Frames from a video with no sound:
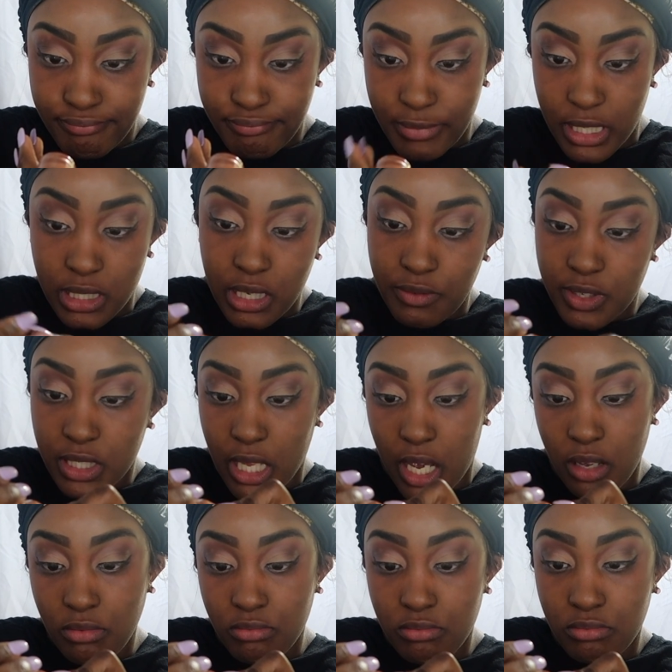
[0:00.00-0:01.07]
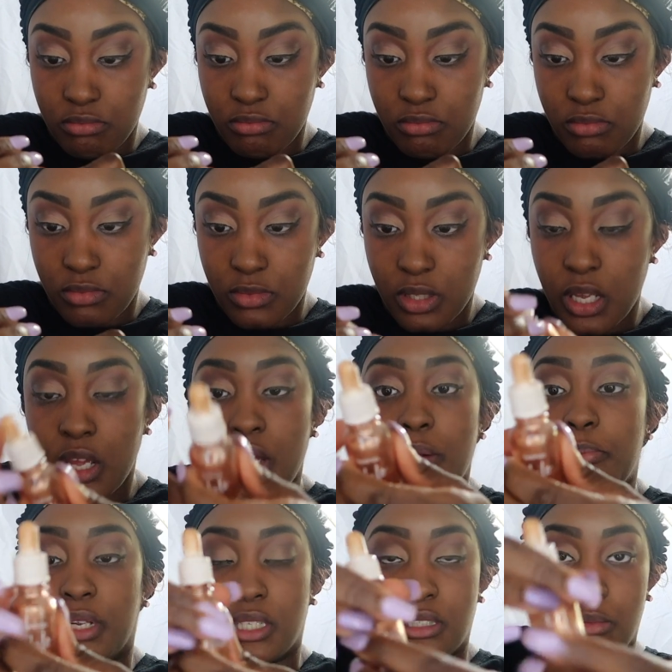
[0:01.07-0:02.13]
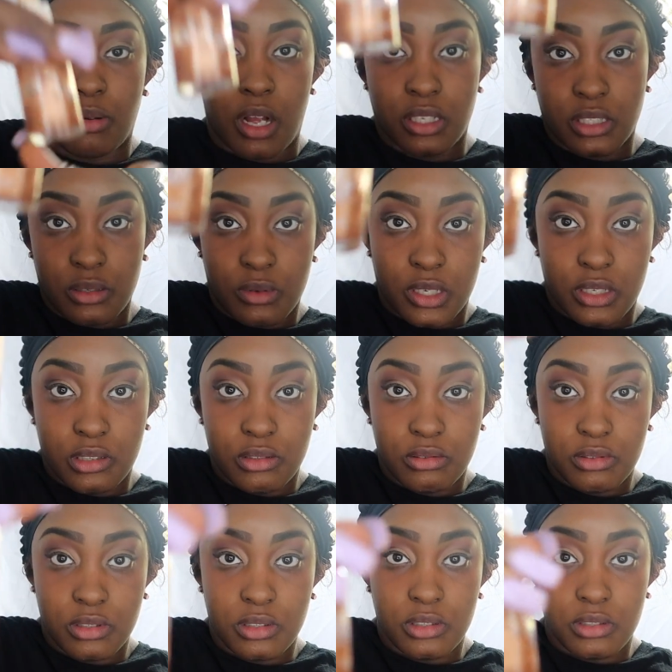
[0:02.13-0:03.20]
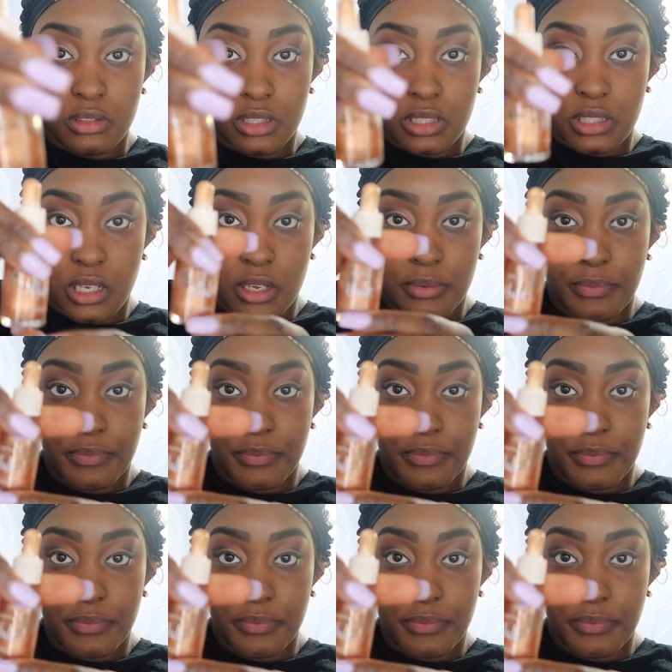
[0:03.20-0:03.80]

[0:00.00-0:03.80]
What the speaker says: doesn't even say, but it's the bronzy one, as you can see.